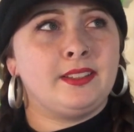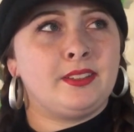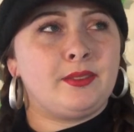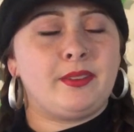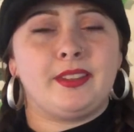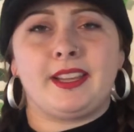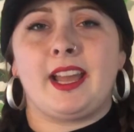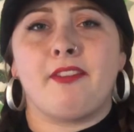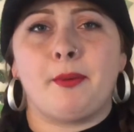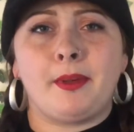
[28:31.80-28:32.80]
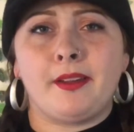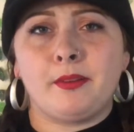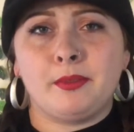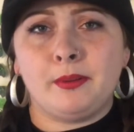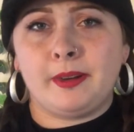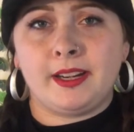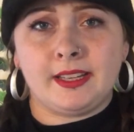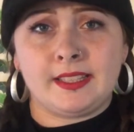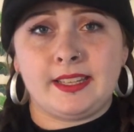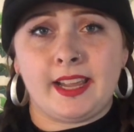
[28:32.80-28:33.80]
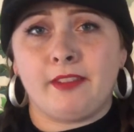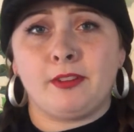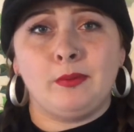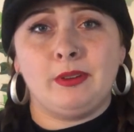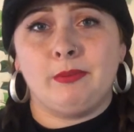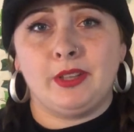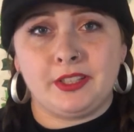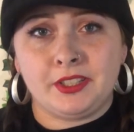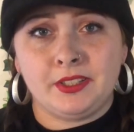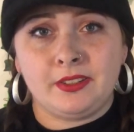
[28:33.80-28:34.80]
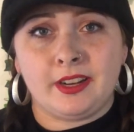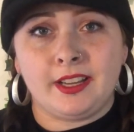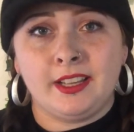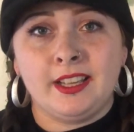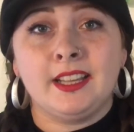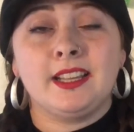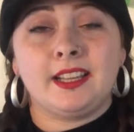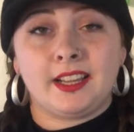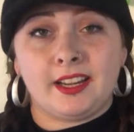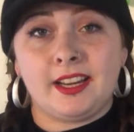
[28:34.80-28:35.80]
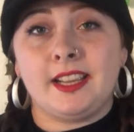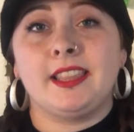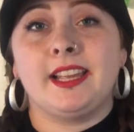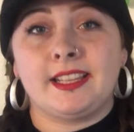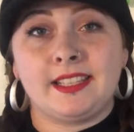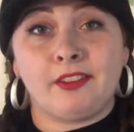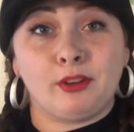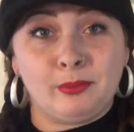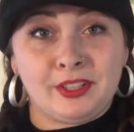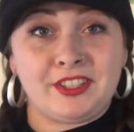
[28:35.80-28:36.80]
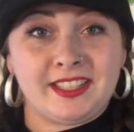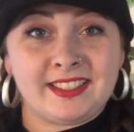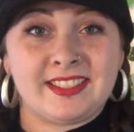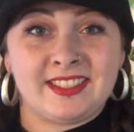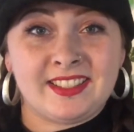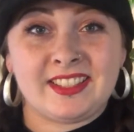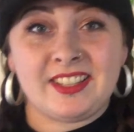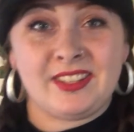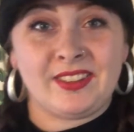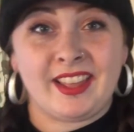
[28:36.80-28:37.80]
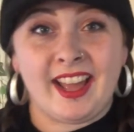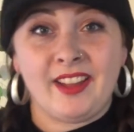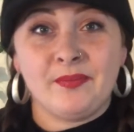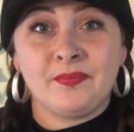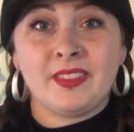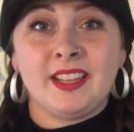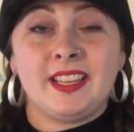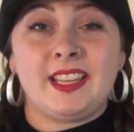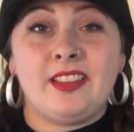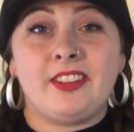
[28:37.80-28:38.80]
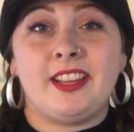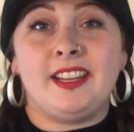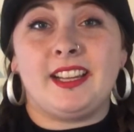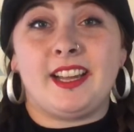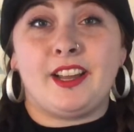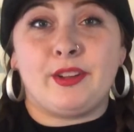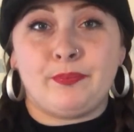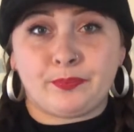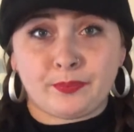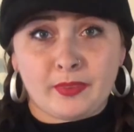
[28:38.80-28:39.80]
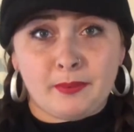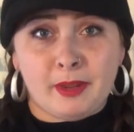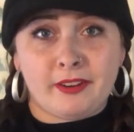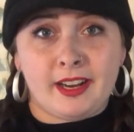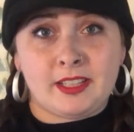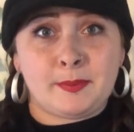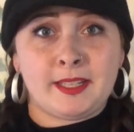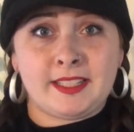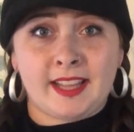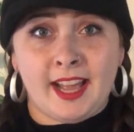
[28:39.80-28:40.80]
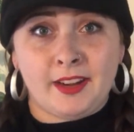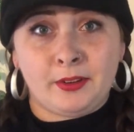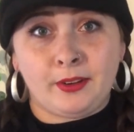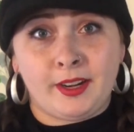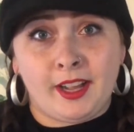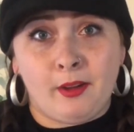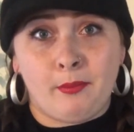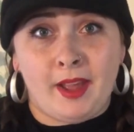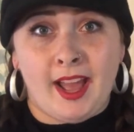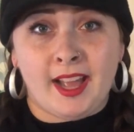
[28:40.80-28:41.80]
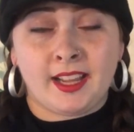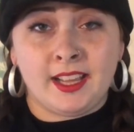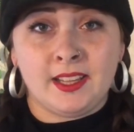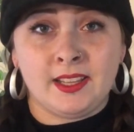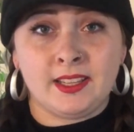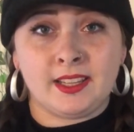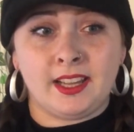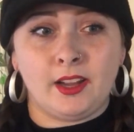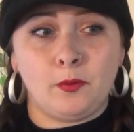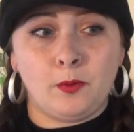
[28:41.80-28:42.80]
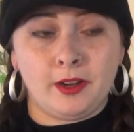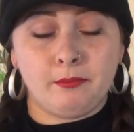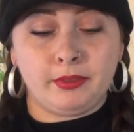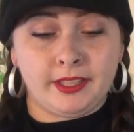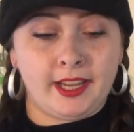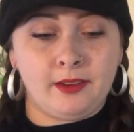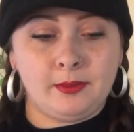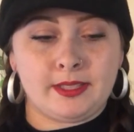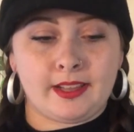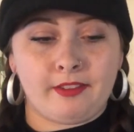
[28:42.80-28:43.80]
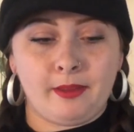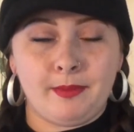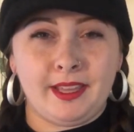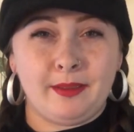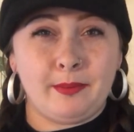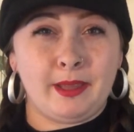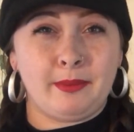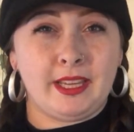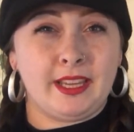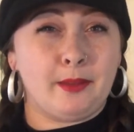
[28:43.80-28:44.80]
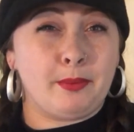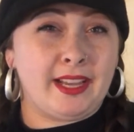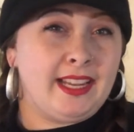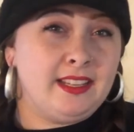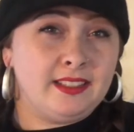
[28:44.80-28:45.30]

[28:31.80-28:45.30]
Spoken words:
Maybe like half a pound of blueberries a day from one bush, right? You're going to need like several bushes to do that. Even my raspberries I had growing out back, one plant was giving me maybe a pint